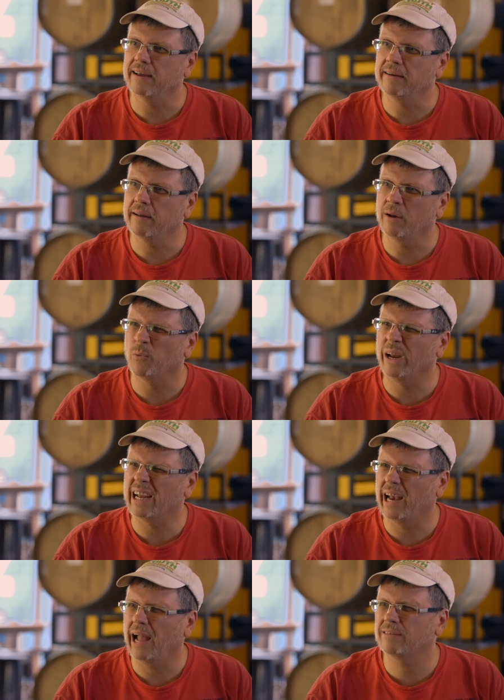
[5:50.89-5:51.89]
and, and
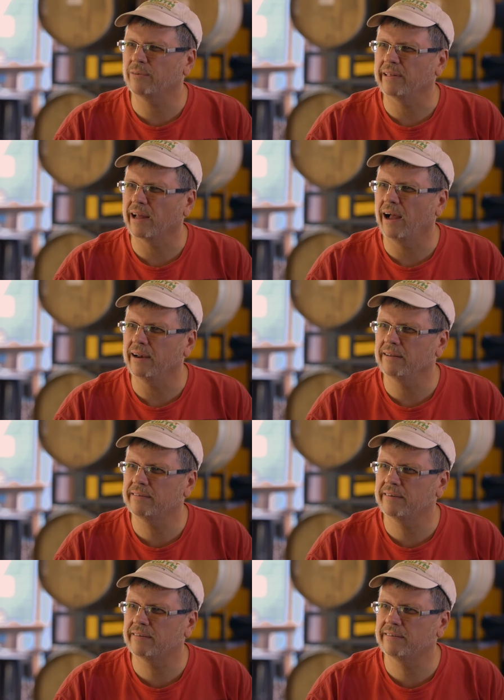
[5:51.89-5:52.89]
reconnects with God.
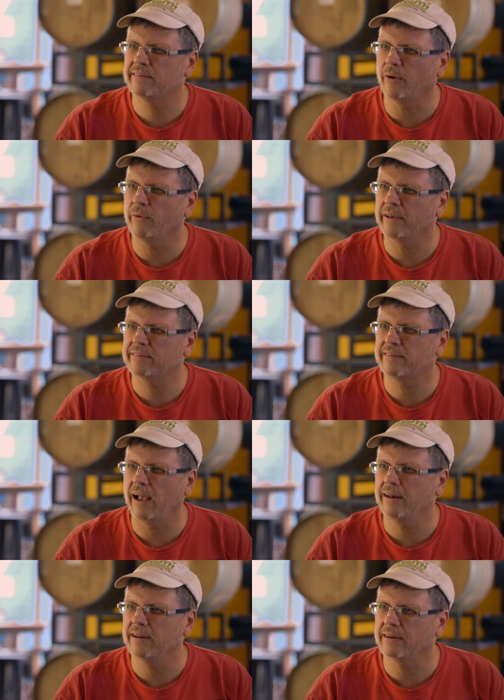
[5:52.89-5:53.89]
It's just so
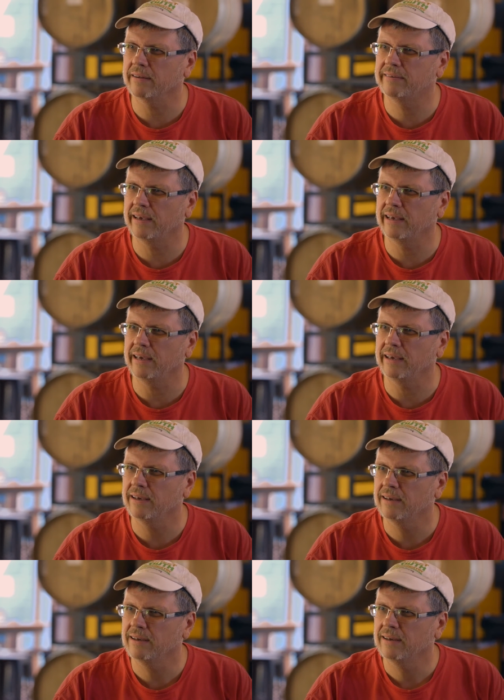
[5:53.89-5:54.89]
exciting to see.
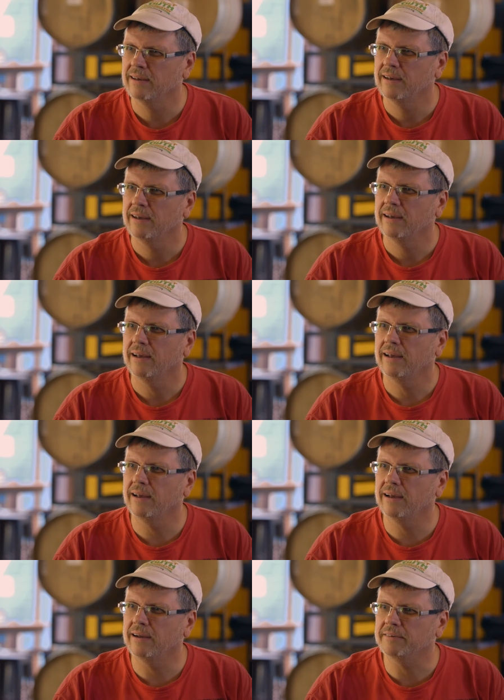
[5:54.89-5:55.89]

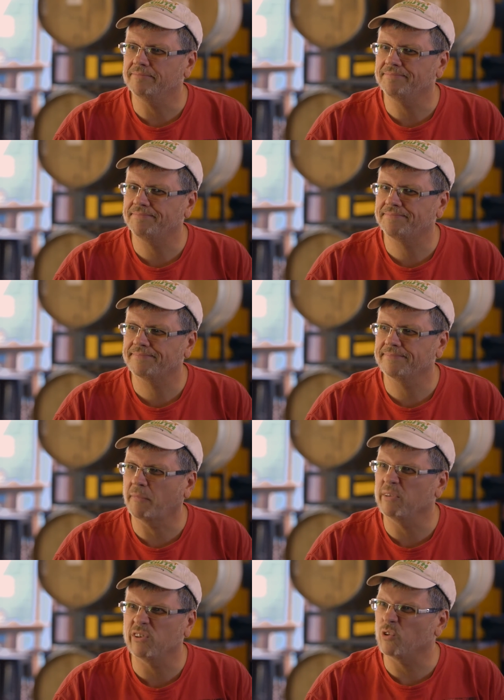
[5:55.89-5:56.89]
Um,
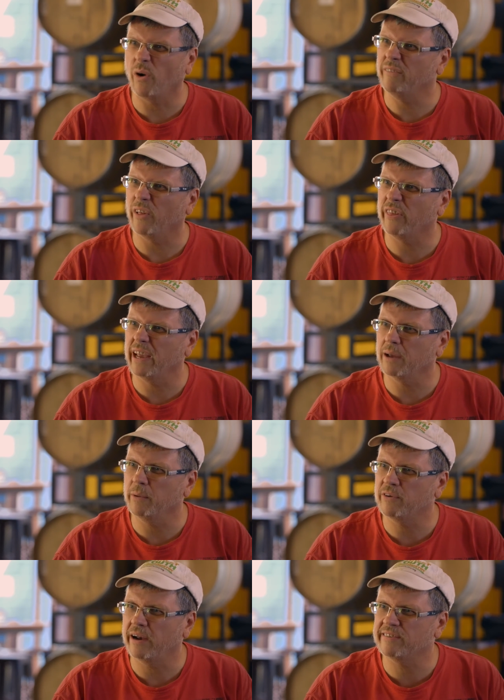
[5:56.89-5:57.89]
it's a joyful thing, and
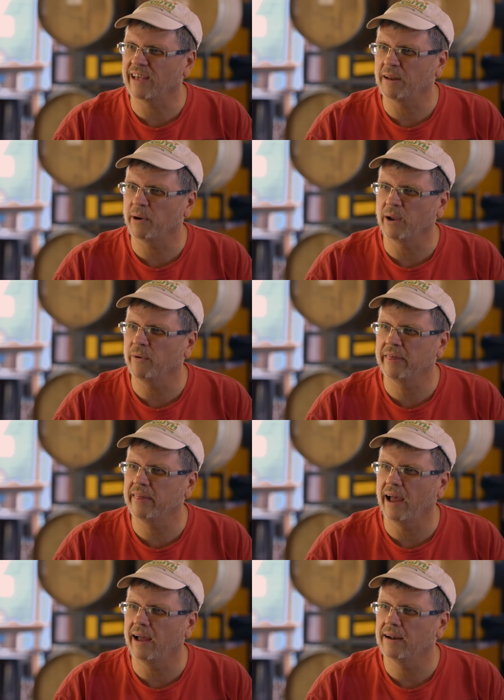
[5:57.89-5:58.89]
we try to celebrate with
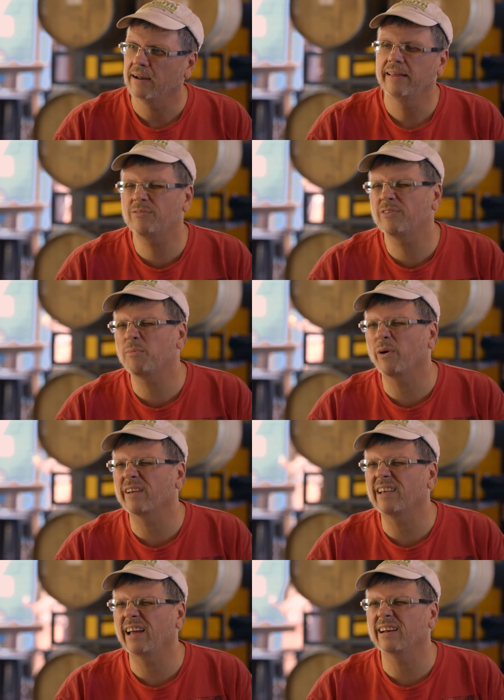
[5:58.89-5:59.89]
that. That's what's more
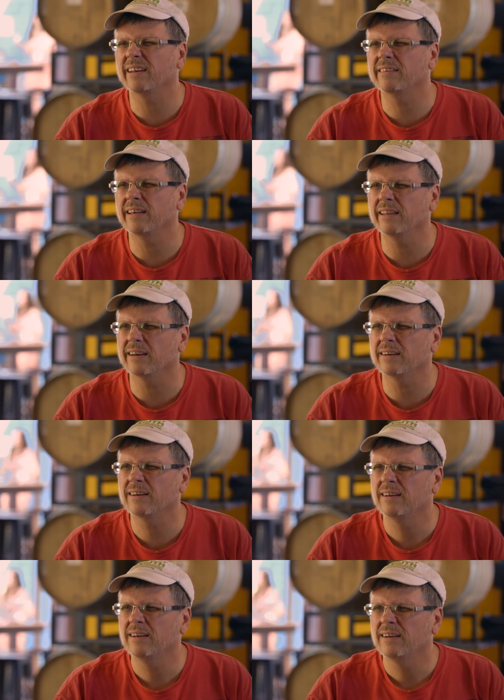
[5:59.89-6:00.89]
exciting to see than,
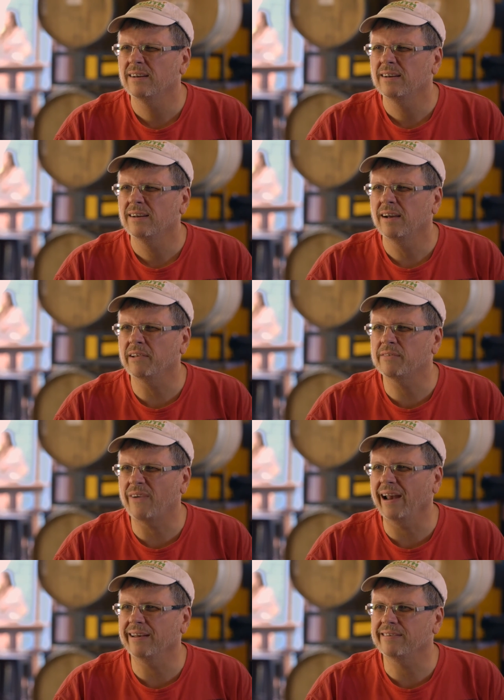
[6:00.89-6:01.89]
I mean, it's
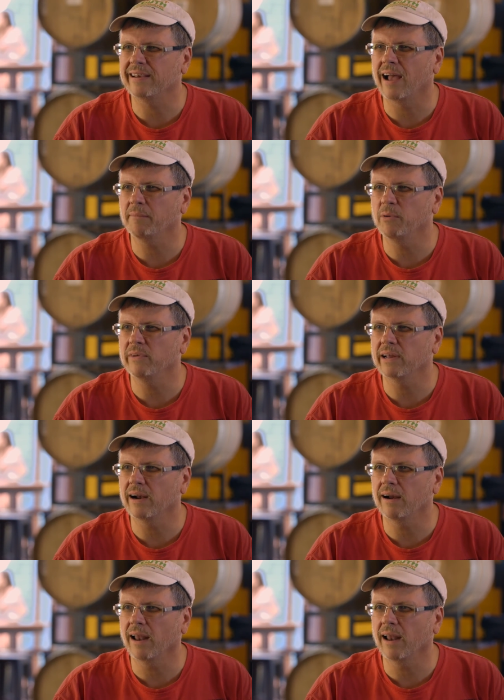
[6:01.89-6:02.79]
fine to see God moving in our